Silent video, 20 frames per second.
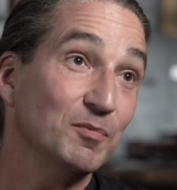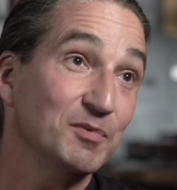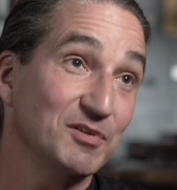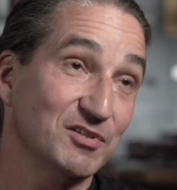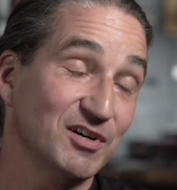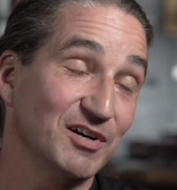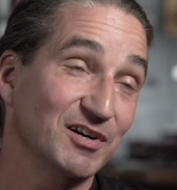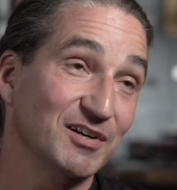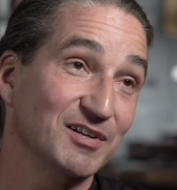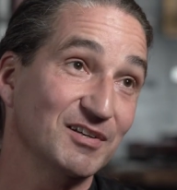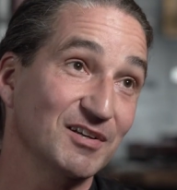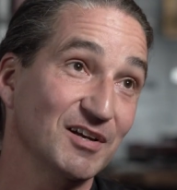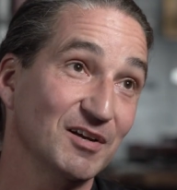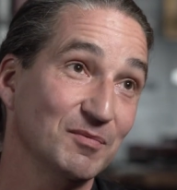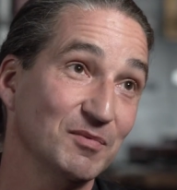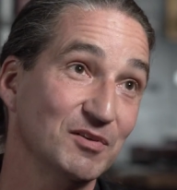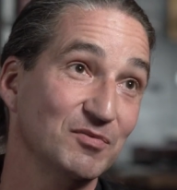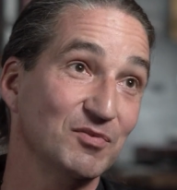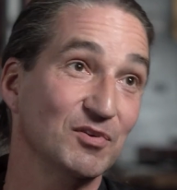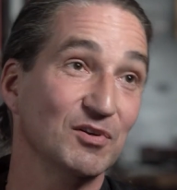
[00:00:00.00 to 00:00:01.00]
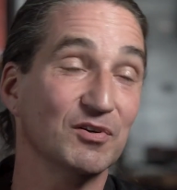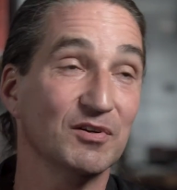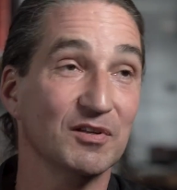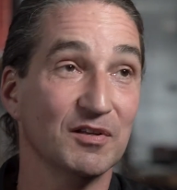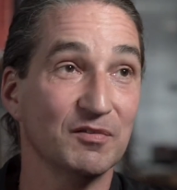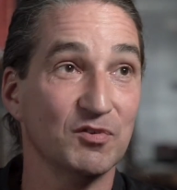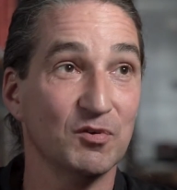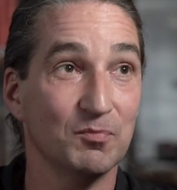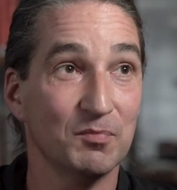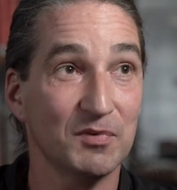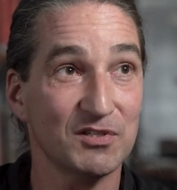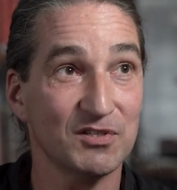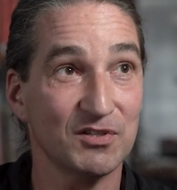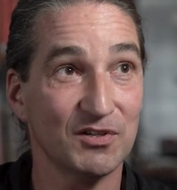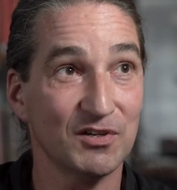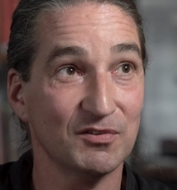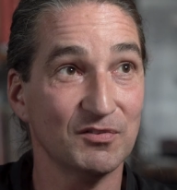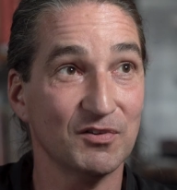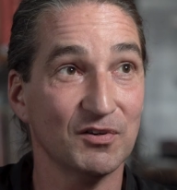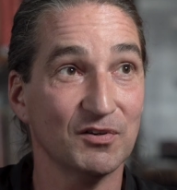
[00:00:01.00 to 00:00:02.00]
arbitrary. I mean, if you
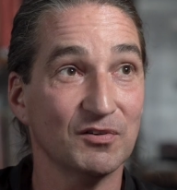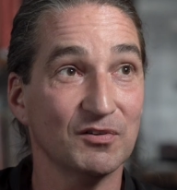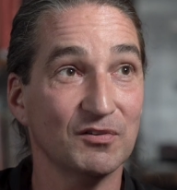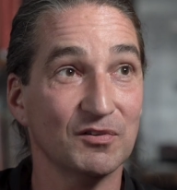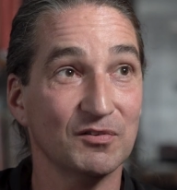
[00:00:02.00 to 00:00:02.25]
measure the